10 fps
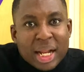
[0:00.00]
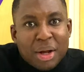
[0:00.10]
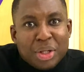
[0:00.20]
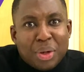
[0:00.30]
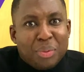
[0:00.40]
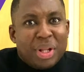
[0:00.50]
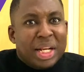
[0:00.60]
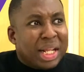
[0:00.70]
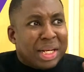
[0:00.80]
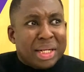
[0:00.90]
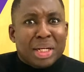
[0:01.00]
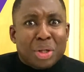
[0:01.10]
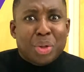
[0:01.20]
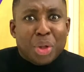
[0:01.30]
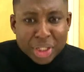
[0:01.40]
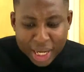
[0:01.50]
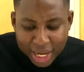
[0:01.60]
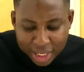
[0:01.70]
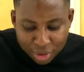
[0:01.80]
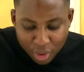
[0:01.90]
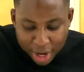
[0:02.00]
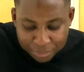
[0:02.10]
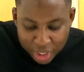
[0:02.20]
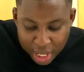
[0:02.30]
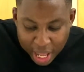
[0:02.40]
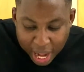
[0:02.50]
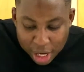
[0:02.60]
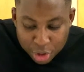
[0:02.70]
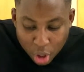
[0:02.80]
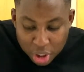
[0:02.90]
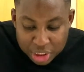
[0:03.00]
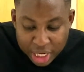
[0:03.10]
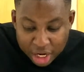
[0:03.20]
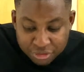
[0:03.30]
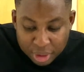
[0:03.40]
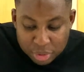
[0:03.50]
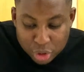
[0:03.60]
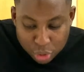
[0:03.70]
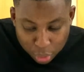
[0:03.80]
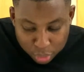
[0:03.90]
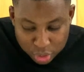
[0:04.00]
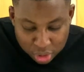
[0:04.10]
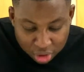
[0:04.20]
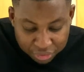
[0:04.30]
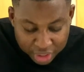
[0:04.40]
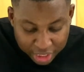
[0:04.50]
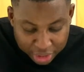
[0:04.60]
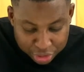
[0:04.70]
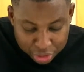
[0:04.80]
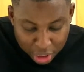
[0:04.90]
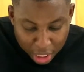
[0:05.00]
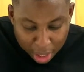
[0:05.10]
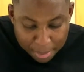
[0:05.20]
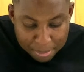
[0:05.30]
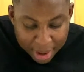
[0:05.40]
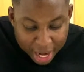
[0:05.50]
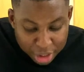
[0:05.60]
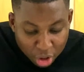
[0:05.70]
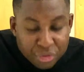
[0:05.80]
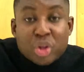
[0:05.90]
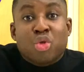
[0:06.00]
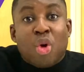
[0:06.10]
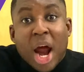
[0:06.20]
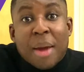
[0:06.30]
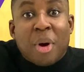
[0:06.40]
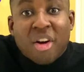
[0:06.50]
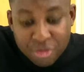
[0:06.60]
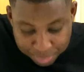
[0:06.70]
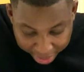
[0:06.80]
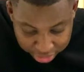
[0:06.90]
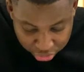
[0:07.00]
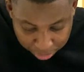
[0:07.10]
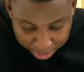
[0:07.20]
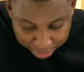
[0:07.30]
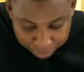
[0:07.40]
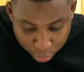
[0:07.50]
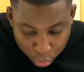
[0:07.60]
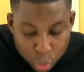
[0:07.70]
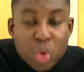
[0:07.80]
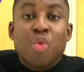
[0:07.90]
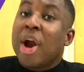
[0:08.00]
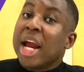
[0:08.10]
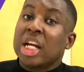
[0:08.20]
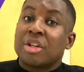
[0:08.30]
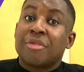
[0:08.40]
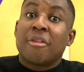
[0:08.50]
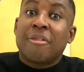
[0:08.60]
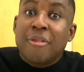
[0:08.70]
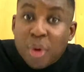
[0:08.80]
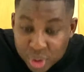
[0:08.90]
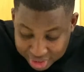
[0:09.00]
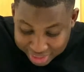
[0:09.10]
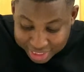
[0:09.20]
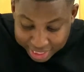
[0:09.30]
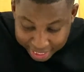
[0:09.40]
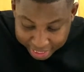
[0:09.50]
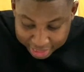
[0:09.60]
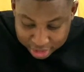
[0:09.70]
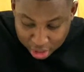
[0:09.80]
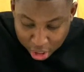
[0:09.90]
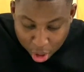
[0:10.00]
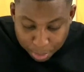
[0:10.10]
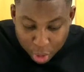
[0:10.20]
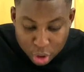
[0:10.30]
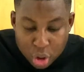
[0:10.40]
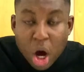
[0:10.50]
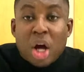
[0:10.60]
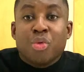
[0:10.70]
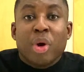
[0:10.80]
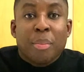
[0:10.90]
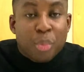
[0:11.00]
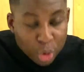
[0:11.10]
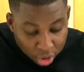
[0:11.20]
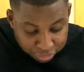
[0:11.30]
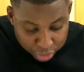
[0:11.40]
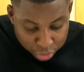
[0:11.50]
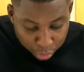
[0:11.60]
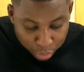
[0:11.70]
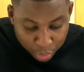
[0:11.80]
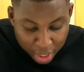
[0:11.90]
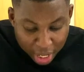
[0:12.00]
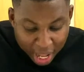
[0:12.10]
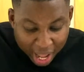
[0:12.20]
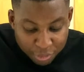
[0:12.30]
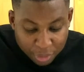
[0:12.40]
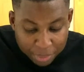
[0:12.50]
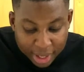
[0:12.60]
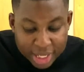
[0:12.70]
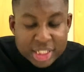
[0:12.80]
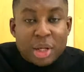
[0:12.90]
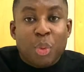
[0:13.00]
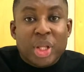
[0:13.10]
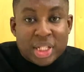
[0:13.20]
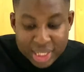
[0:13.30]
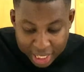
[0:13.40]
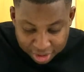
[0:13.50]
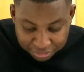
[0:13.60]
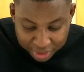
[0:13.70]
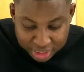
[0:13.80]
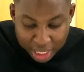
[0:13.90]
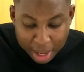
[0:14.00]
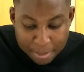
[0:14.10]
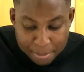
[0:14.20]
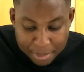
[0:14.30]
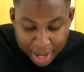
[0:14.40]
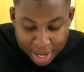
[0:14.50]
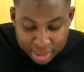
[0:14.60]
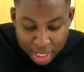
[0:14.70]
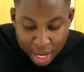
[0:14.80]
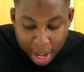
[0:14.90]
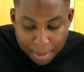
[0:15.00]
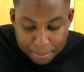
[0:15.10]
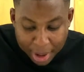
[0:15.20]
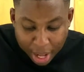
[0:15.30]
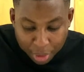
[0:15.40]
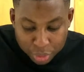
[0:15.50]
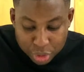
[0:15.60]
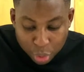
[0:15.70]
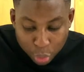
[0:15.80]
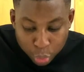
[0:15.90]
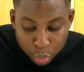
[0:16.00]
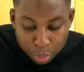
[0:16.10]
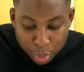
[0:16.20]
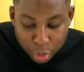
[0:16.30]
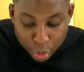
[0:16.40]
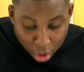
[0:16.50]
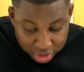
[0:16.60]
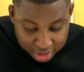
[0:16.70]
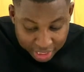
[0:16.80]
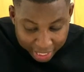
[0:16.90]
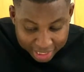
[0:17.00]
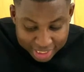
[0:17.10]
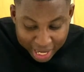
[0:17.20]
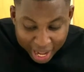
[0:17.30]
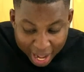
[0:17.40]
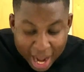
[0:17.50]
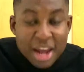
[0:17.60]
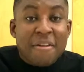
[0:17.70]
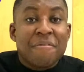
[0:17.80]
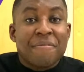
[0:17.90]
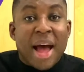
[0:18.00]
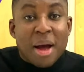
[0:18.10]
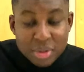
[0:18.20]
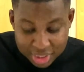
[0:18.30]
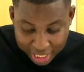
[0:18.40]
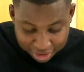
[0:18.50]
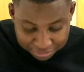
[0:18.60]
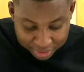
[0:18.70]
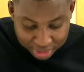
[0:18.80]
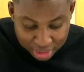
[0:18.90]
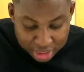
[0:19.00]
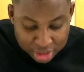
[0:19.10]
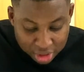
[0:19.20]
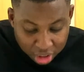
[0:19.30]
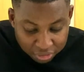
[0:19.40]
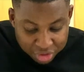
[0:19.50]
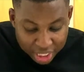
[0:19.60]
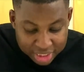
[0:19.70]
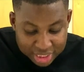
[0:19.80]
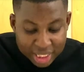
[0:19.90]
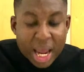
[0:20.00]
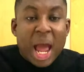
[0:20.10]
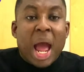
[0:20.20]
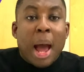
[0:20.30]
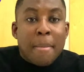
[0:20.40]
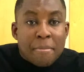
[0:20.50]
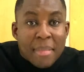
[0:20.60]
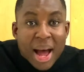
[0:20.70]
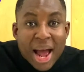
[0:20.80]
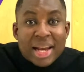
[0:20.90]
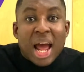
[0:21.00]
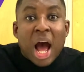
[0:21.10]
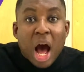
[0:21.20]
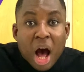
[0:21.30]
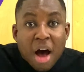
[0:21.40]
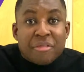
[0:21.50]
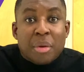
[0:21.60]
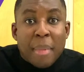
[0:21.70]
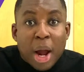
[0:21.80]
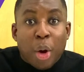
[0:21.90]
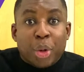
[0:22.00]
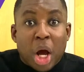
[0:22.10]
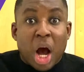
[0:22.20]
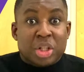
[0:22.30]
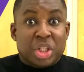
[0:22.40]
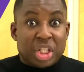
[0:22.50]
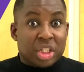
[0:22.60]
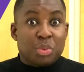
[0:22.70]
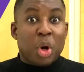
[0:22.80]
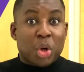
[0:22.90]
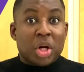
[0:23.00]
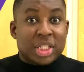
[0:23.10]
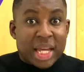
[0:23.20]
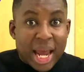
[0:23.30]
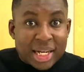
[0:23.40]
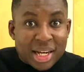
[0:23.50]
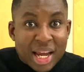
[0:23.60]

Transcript: that, you know, they needed a good king, right? And God gave them Saul, son of Kish, a man of the tribe of Benjamin, who reigned for 40 years. But God removed Saul and replaced him with David, a man about whom God said, I have found David, son of Jesse, a man after my own heart. So this is what God said.